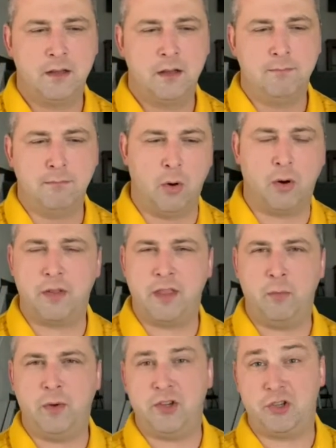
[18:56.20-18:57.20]
more
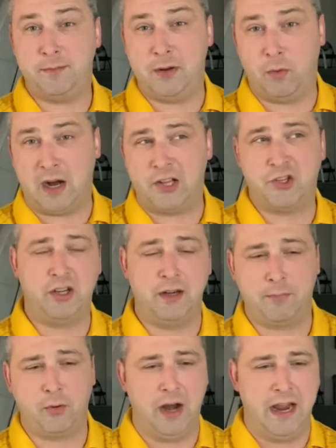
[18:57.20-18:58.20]
than we should be watching
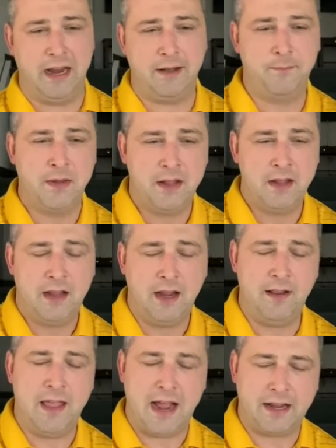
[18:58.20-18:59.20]
and praying,
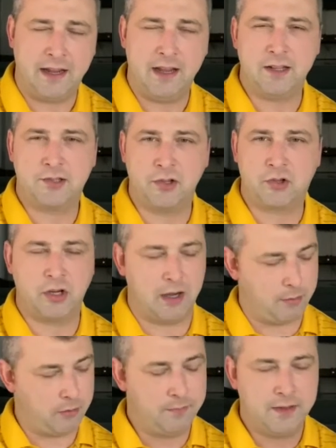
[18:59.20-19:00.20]
and that can get us into
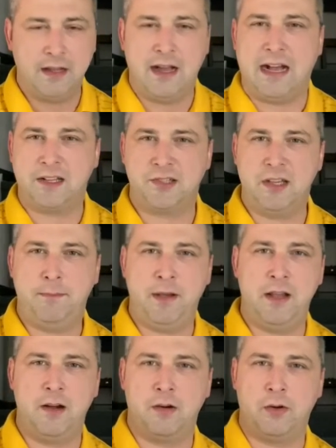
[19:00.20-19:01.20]
trouble. I see
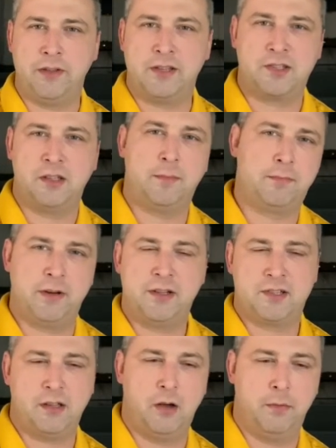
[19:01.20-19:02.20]
Peter on this slippery
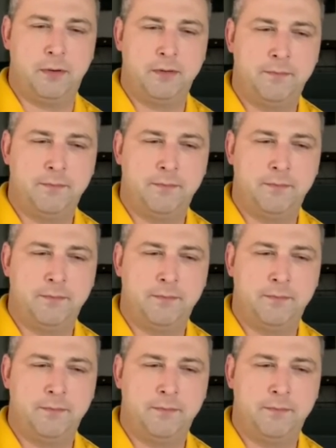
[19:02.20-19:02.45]
slope.